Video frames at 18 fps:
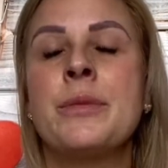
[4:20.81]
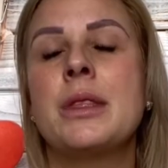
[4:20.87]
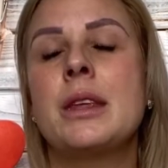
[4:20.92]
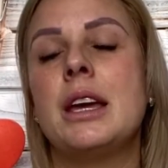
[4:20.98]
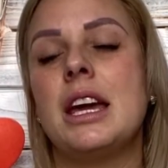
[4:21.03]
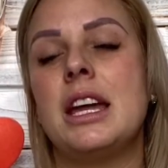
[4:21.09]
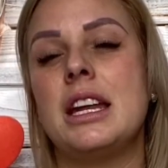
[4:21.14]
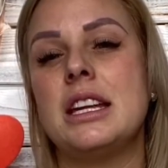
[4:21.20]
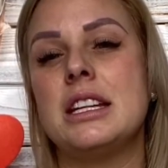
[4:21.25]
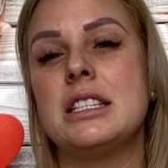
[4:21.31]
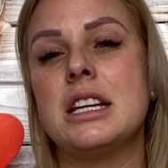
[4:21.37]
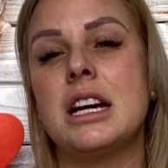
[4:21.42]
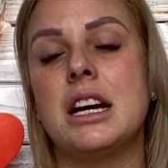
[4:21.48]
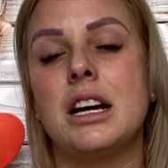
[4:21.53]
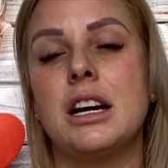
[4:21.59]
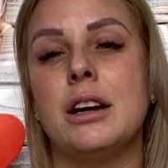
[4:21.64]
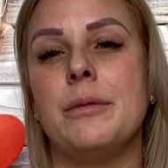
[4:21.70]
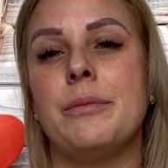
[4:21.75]
And it's
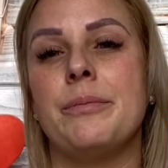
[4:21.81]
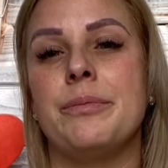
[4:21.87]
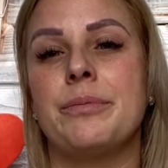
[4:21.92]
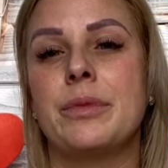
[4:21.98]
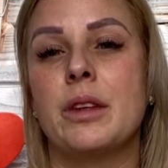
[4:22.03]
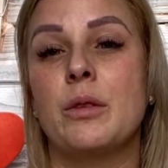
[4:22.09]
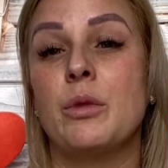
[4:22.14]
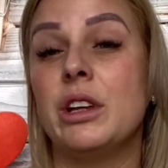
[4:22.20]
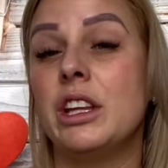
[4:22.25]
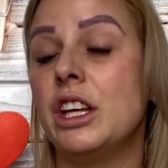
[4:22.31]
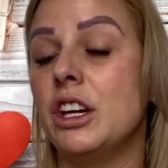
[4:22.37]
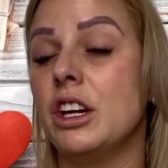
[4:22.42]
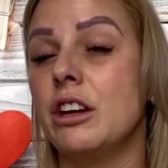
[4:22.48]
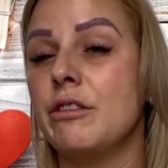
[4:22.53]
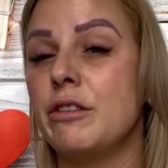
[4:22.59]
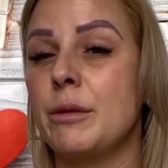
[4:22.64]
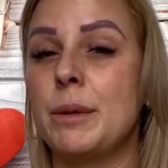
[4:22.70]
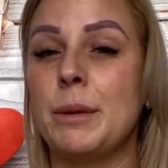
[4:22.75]
um, really good
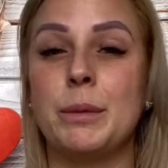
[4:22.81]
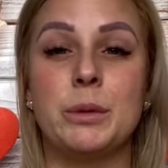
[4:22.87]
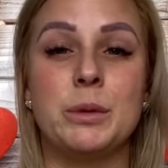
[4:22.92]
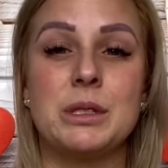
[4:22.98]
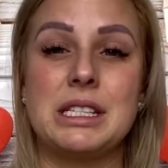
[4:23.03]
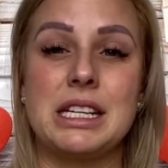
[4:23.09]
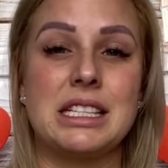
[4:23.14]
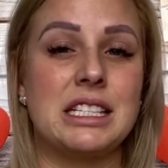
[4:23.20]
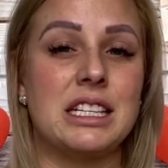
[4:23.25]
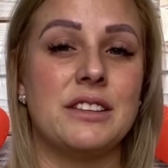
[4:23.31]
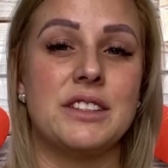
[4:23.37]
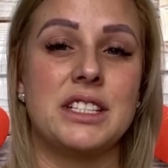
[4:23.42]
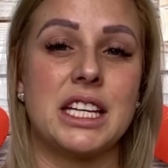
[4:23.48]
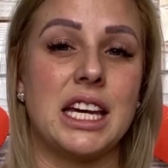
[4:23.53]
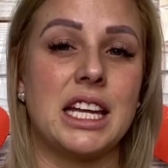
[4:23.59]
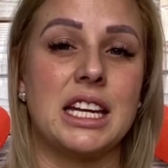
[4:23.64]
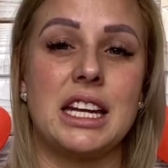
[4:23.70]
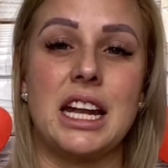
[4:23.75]
for people with sensitive
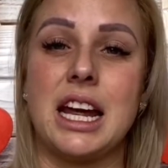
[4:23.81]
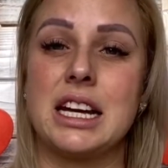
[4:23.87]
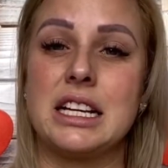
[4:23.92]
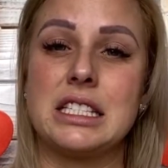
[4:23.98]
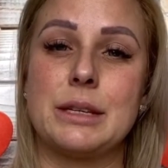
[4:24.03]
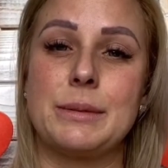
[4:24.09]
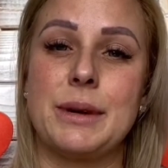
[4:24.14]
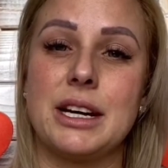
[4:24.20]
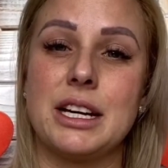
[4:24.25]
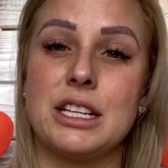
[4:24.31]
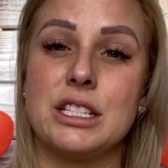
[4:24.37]
skin and eczema,